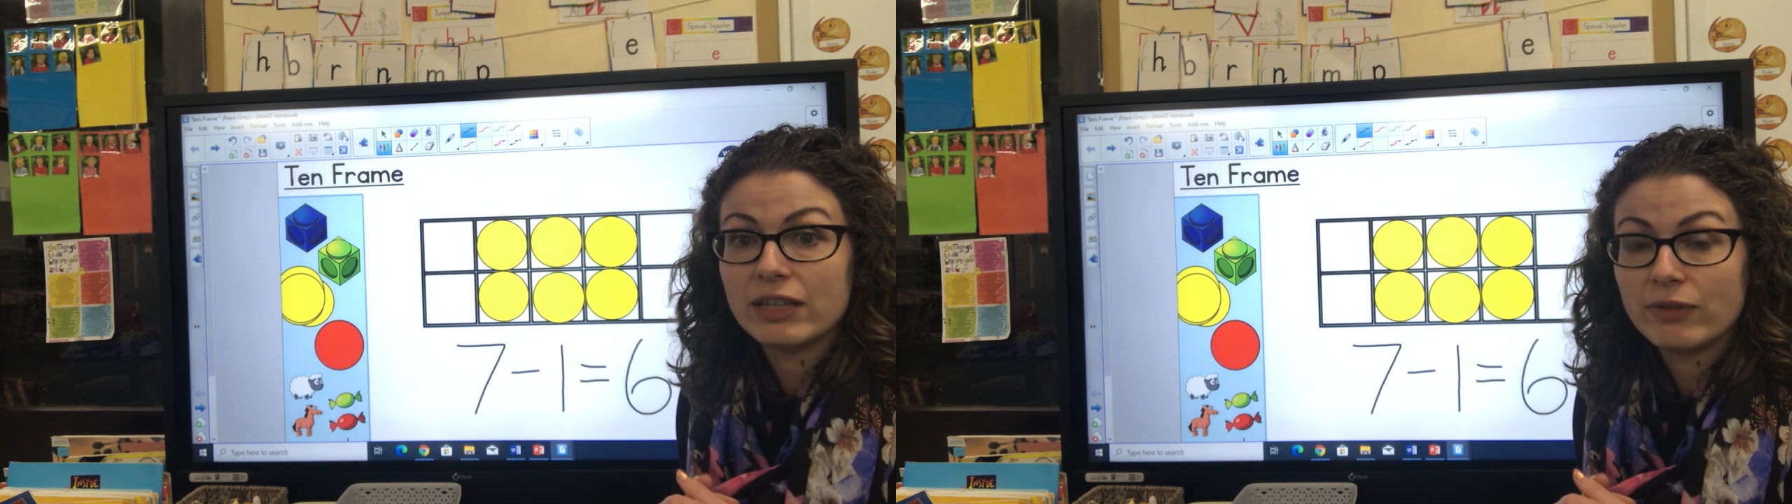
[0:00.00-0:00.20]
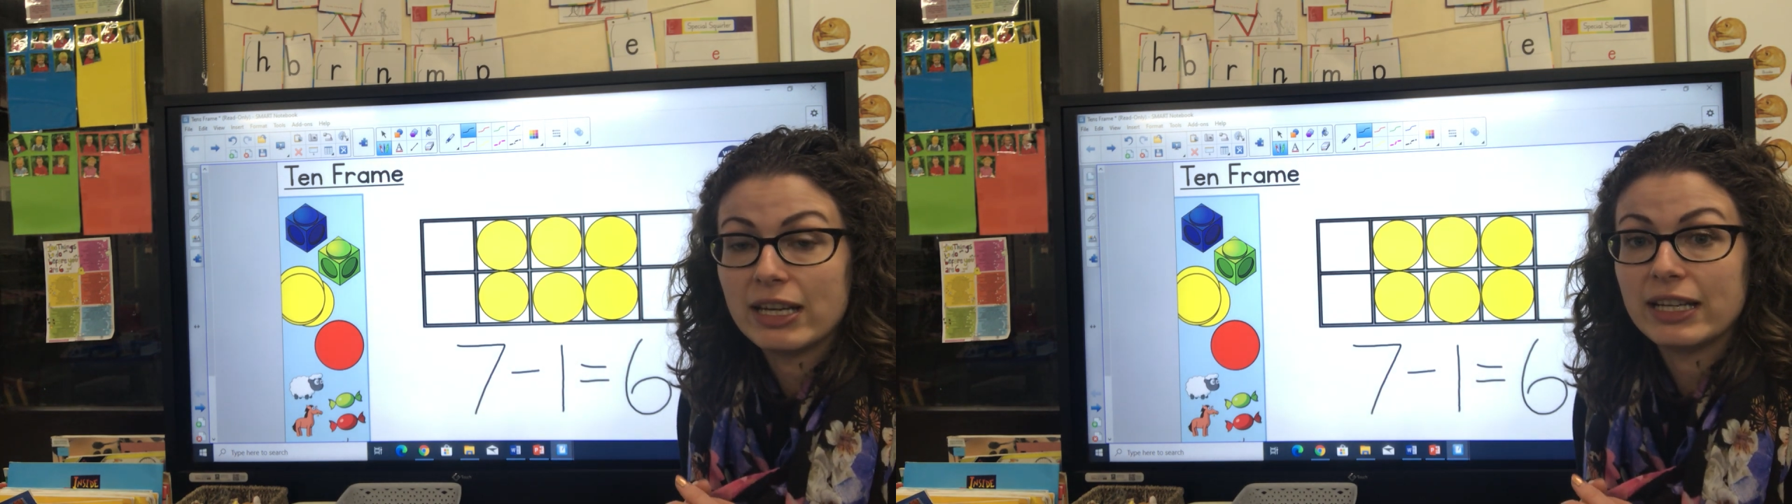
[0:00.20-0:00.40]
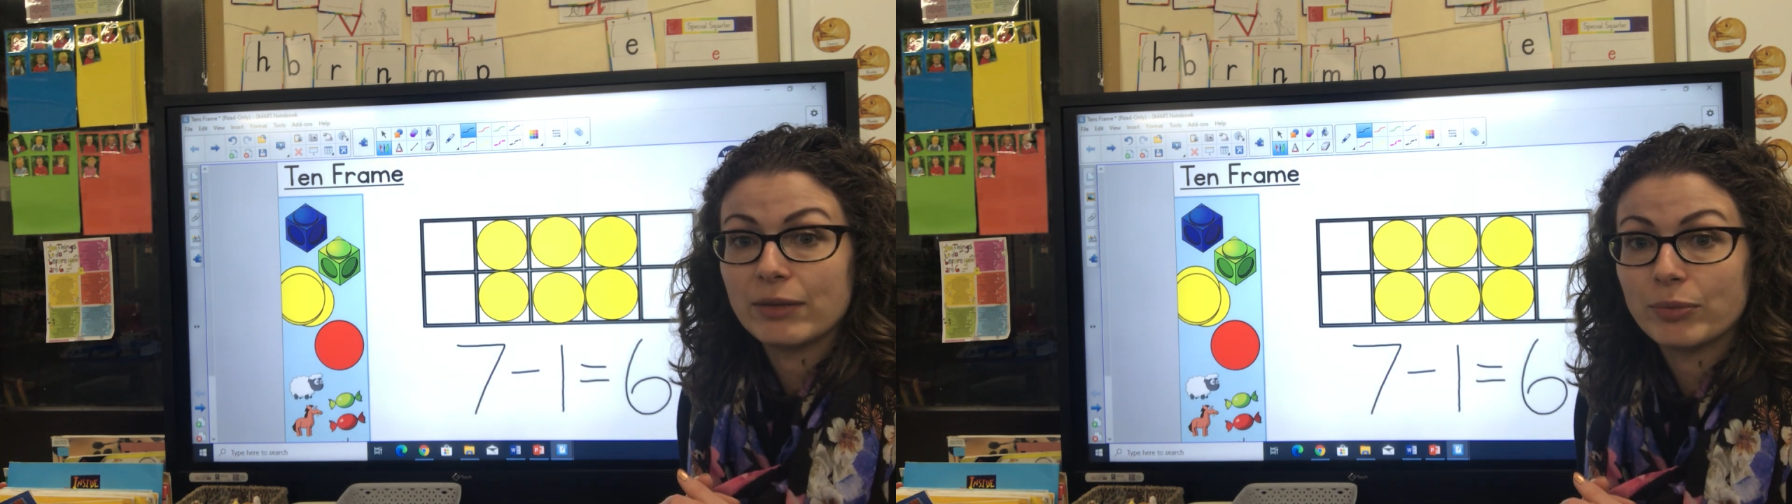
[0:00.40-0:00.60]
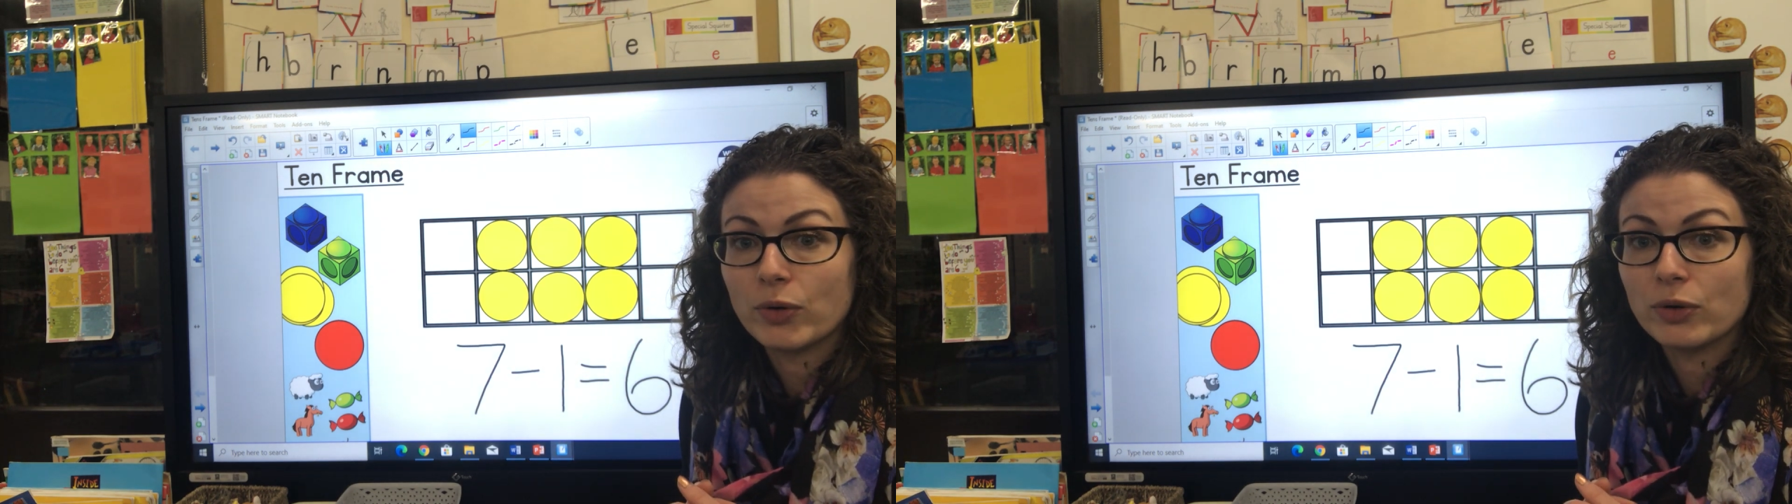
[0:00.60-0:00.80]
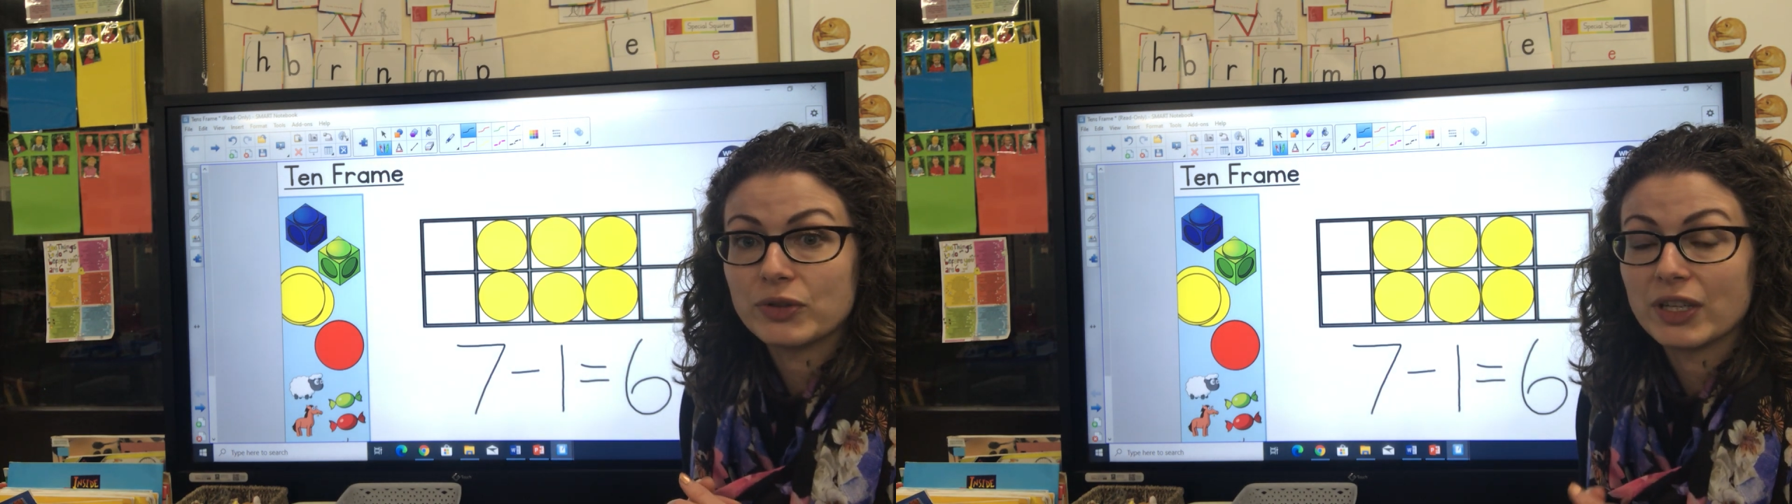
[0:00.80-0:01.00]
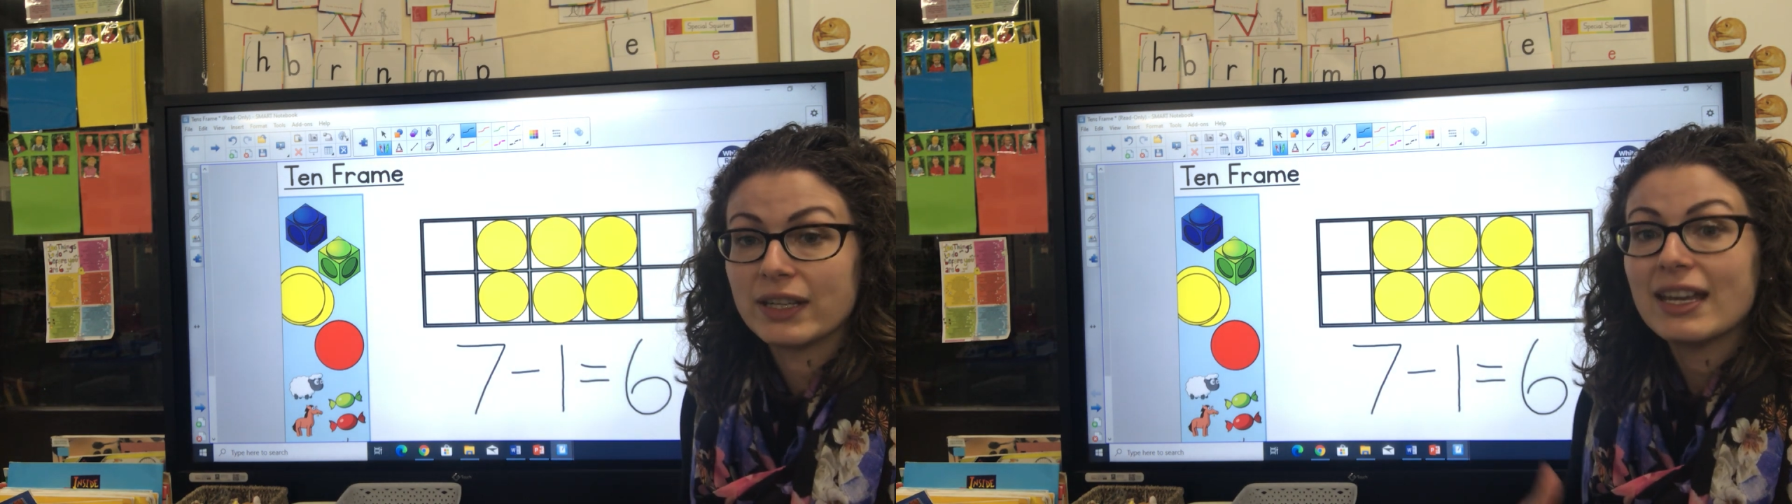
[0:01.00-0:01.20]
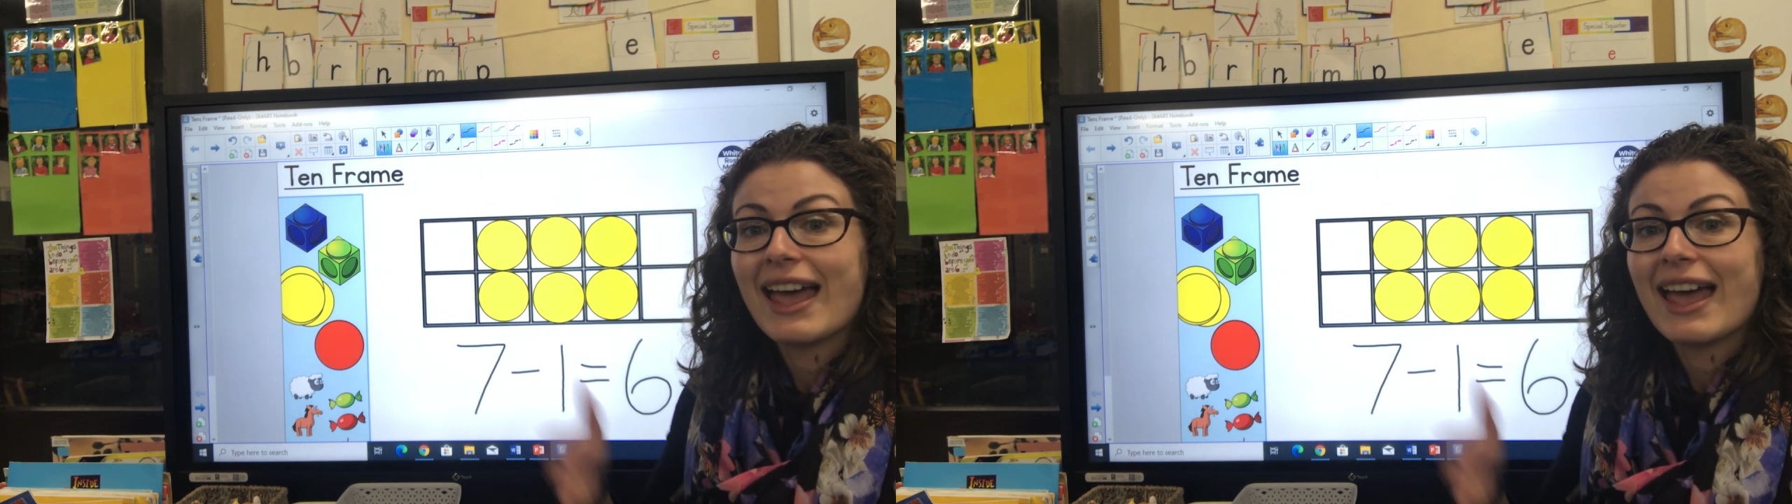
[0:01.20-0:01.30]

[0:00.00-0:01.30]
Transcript: really important,